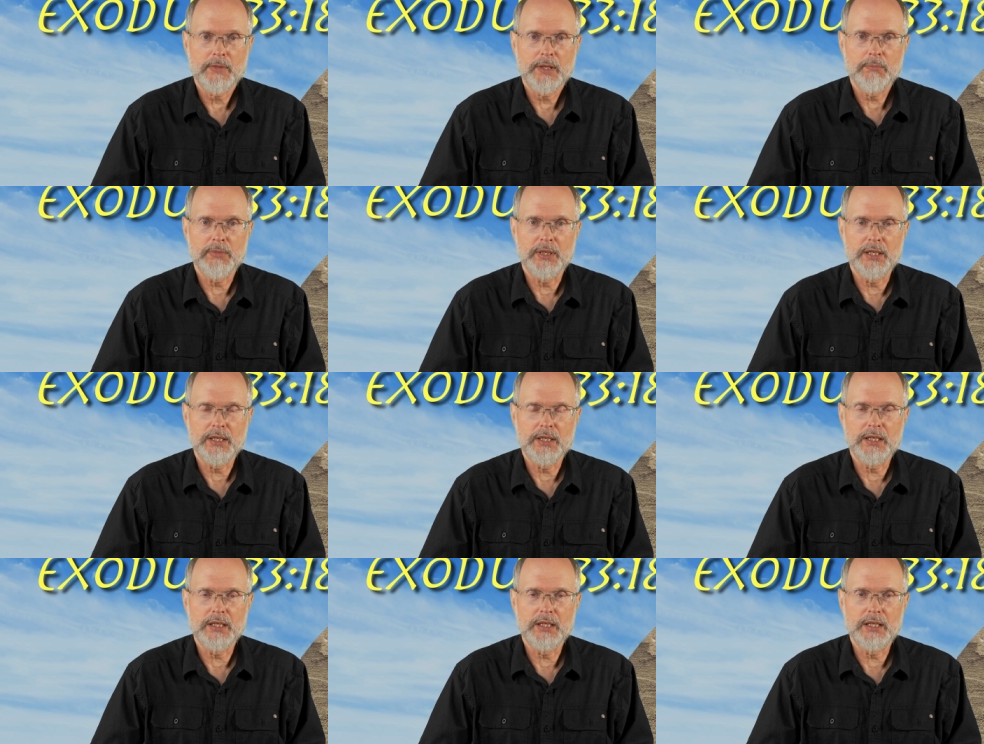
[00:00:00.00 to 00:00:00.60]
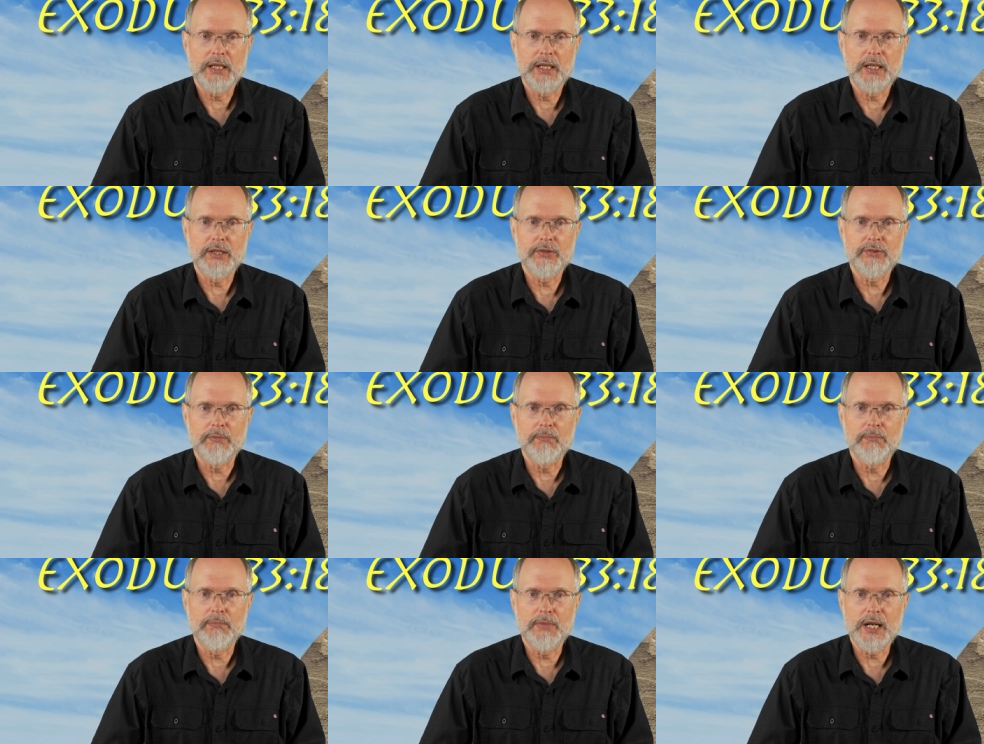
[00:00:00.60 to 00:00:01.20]
But he is
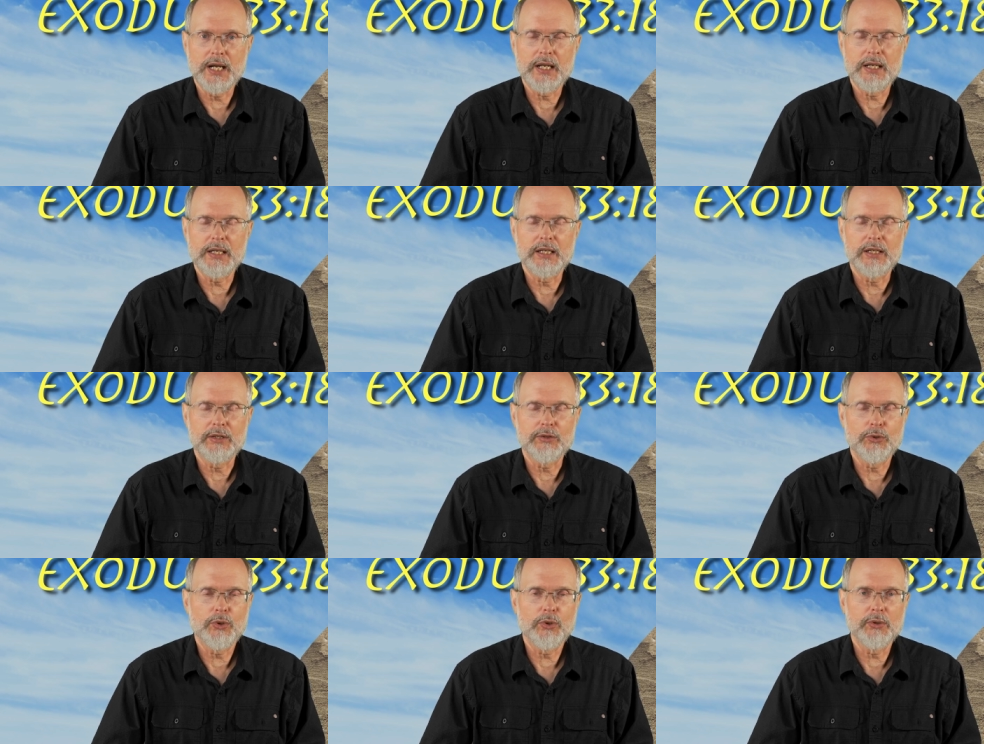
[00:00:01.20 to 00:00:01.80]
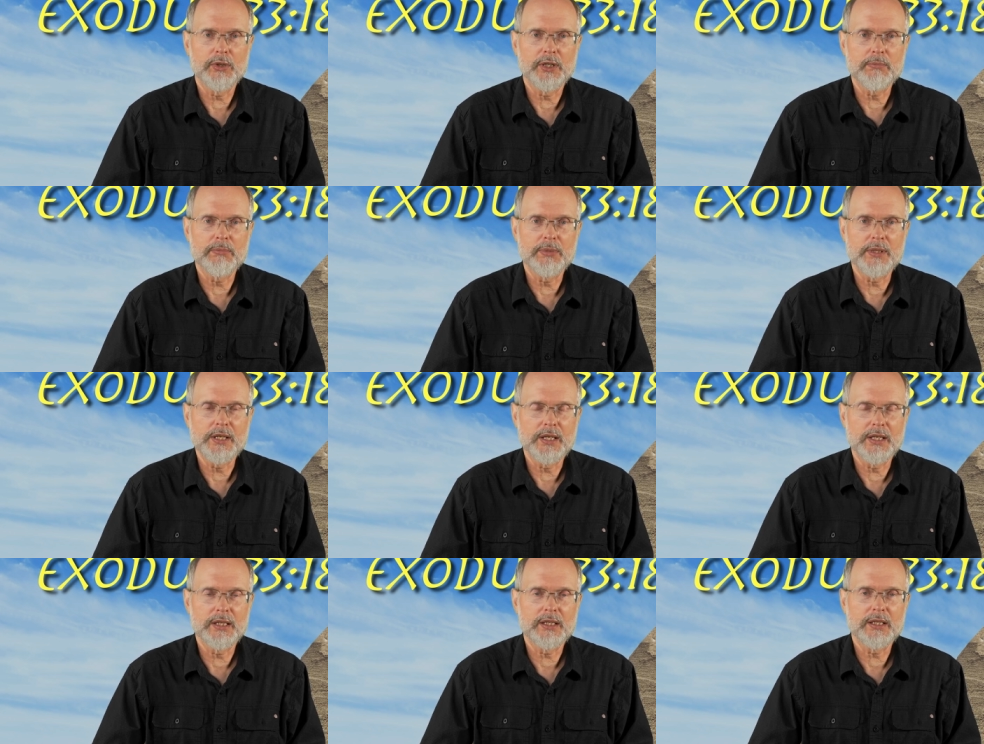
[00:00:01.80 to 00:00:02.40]
a mighty and holy
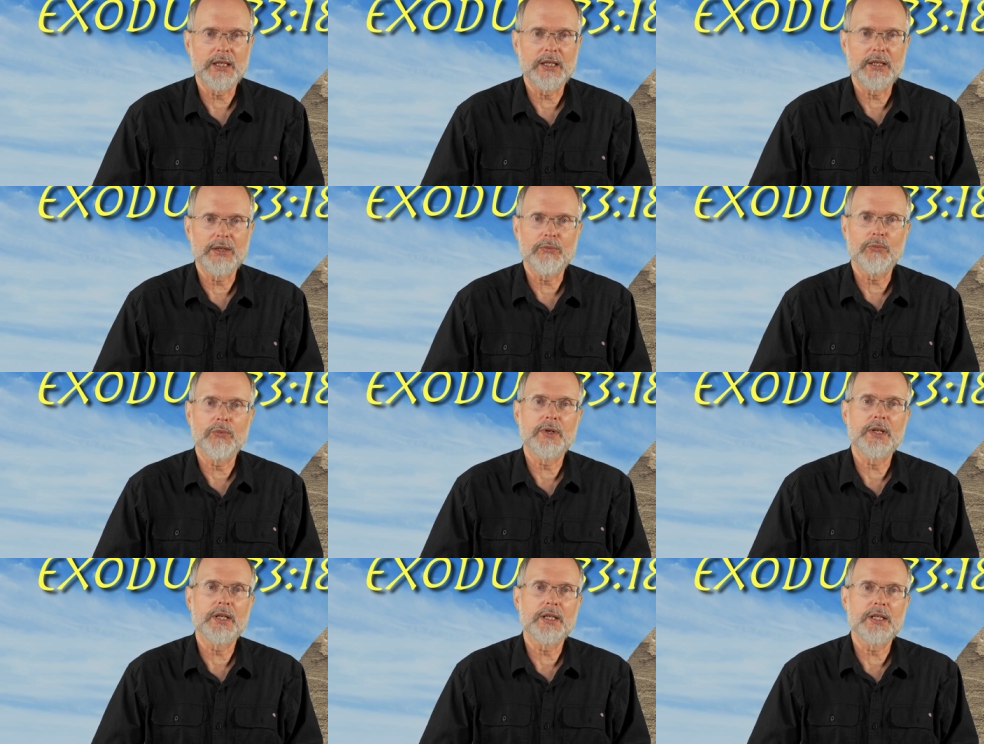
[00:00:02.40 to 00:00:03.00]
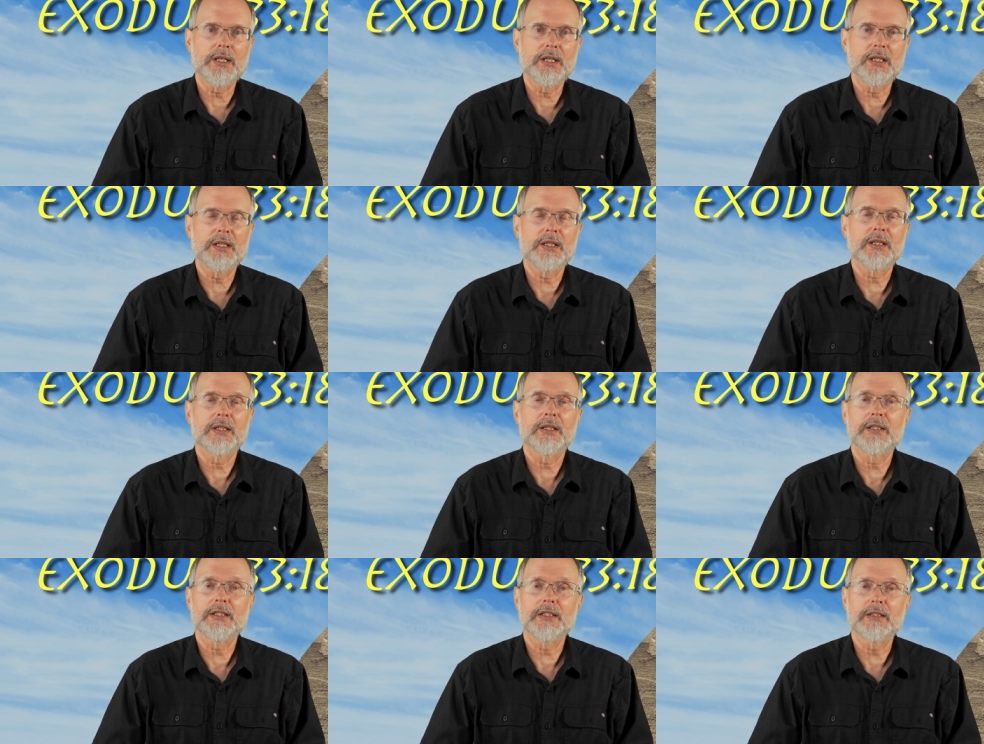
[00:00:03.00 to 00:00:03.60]
being, and
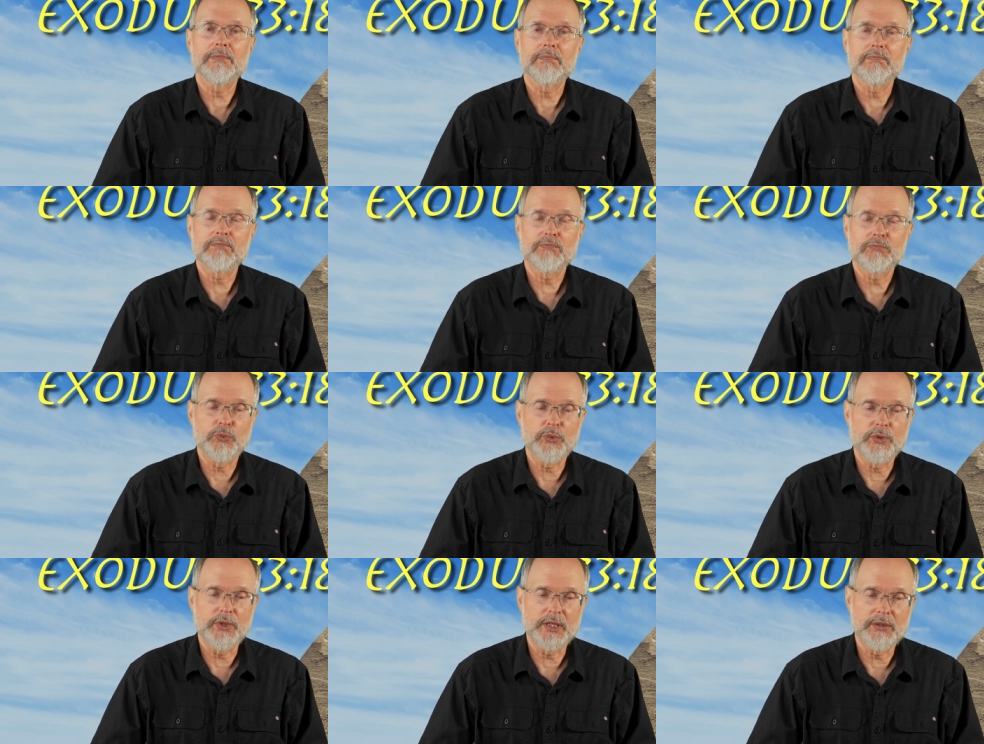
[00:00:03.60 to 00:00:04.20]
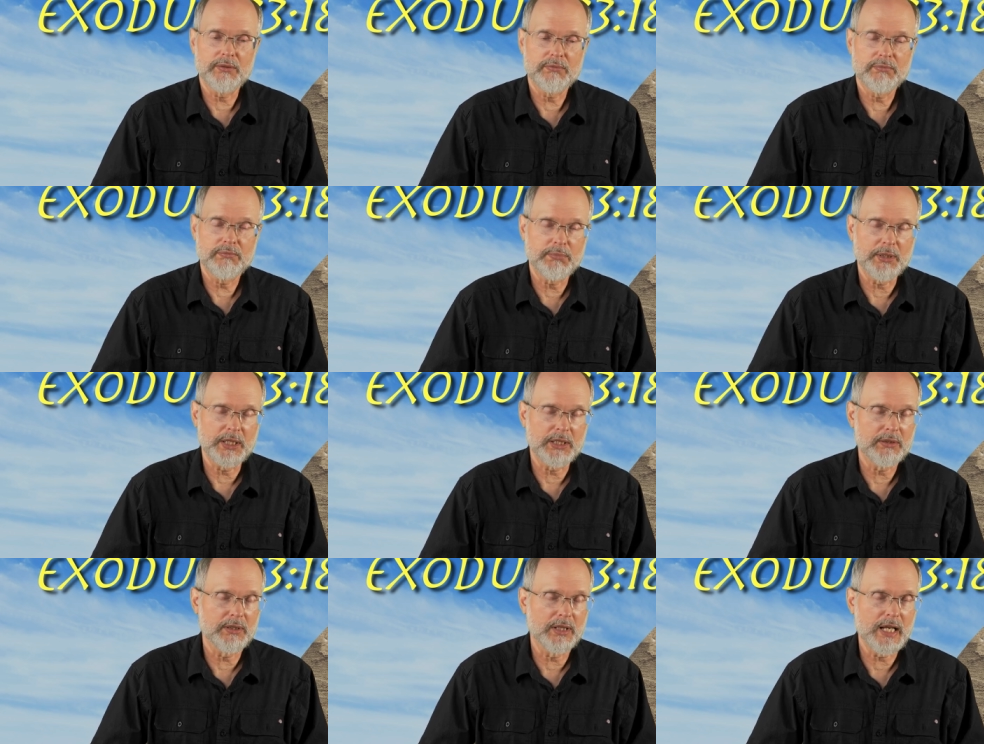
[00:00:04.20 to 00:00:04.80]
we um, we
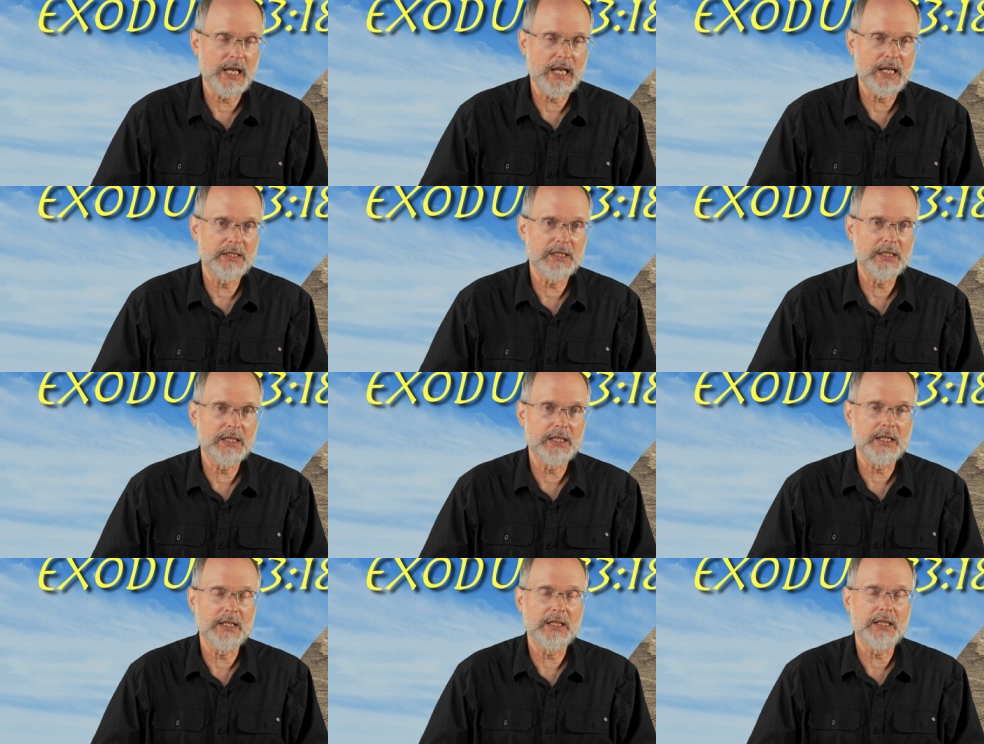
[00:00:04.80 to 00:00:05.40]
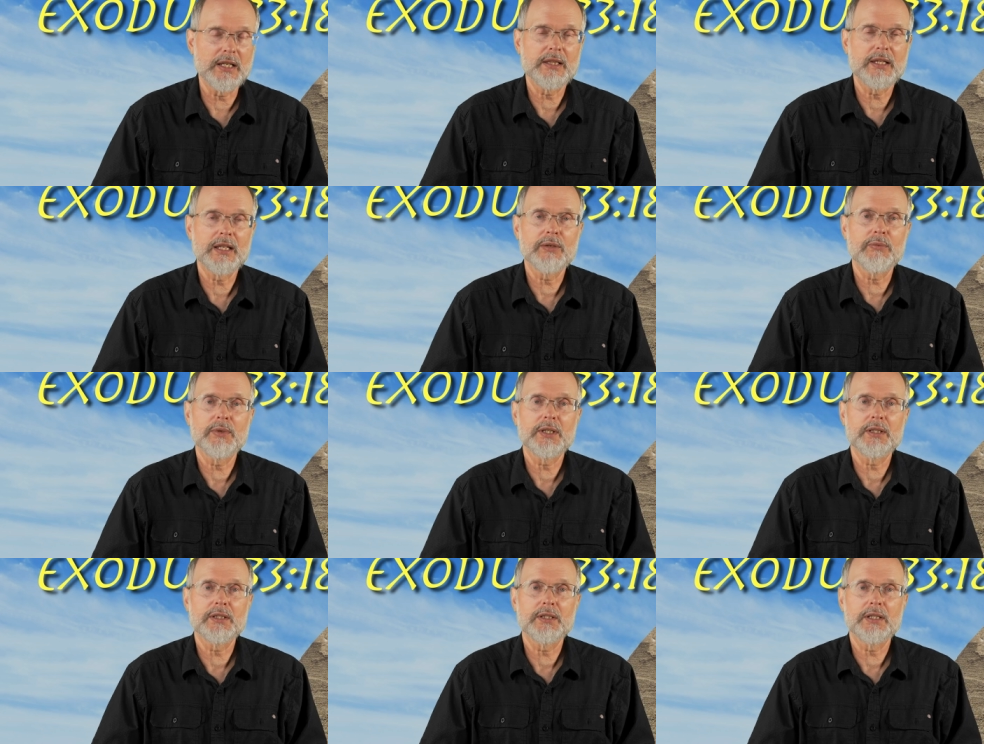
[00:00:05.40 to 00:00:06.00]
be glad to get anything
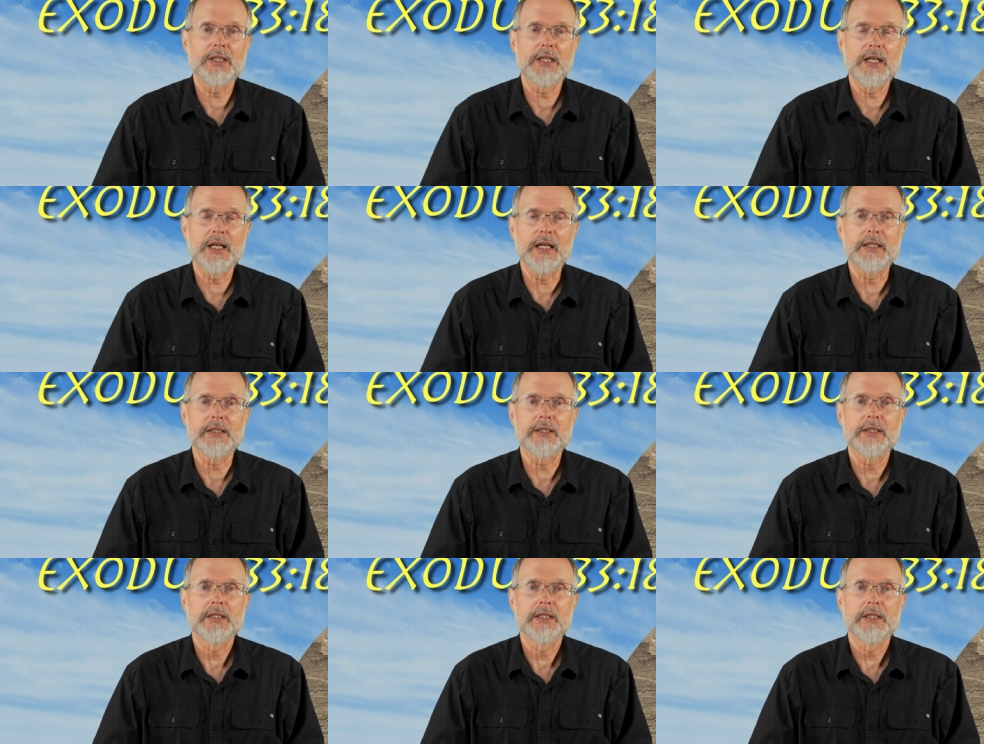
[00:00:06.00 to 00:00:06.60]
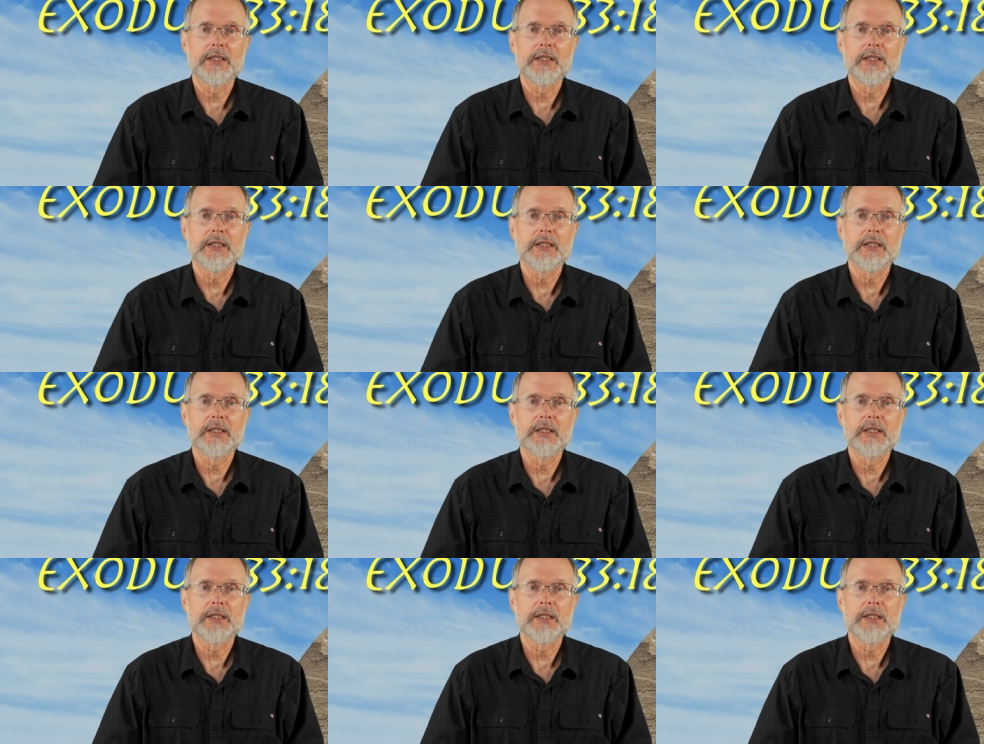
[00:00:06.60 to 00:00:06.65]
we can get,